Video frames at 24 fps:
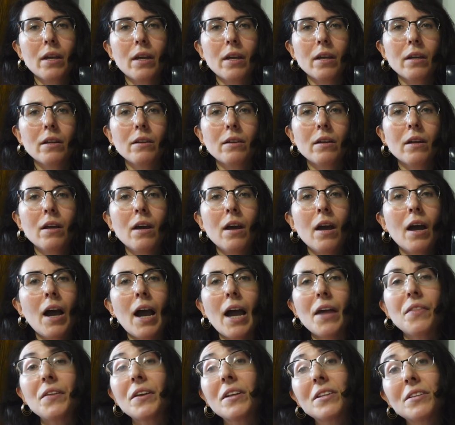And
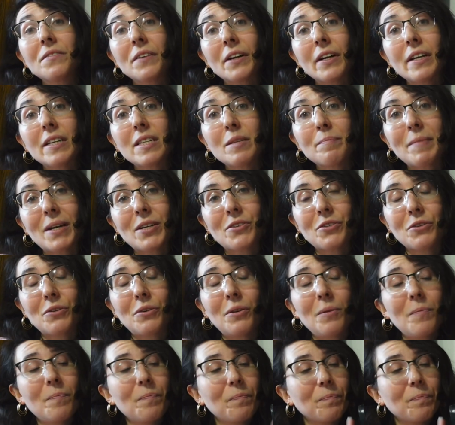I think it's very special.